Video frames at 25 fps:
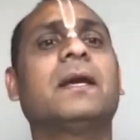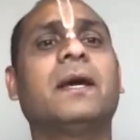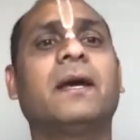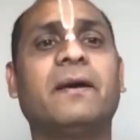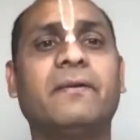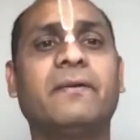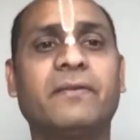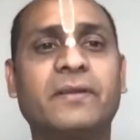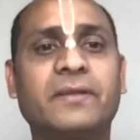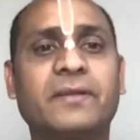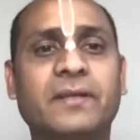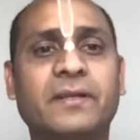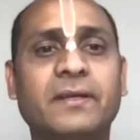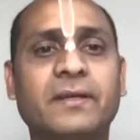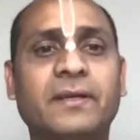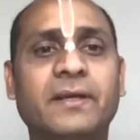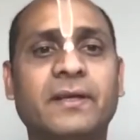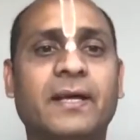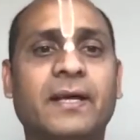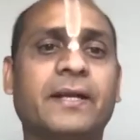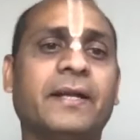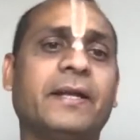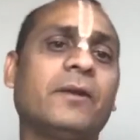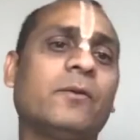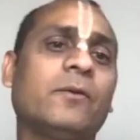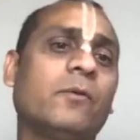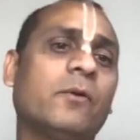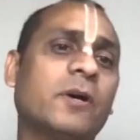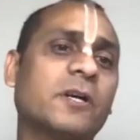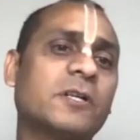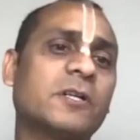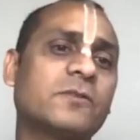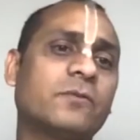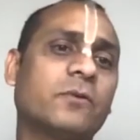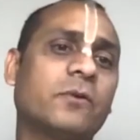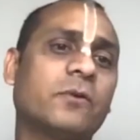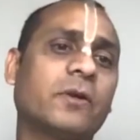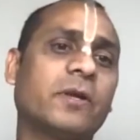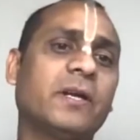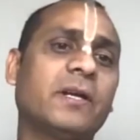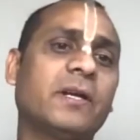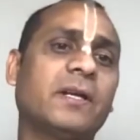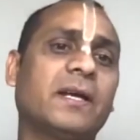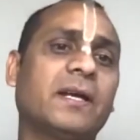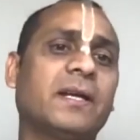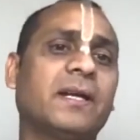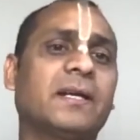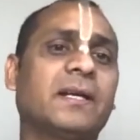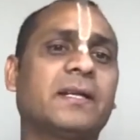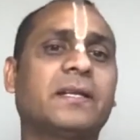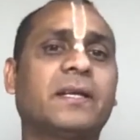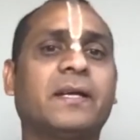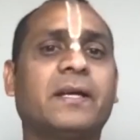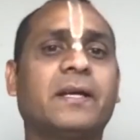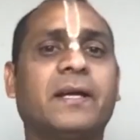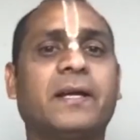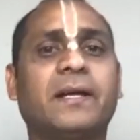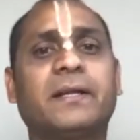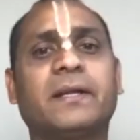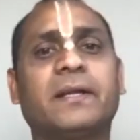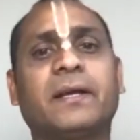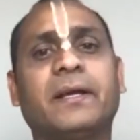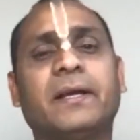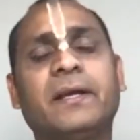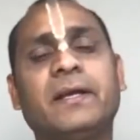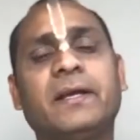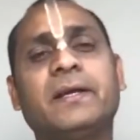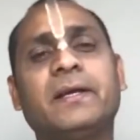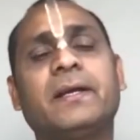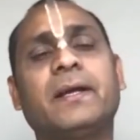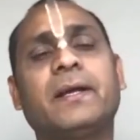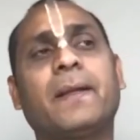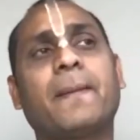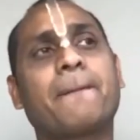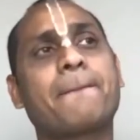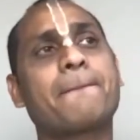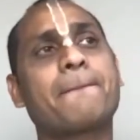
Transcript: everything and he works for it, and at the end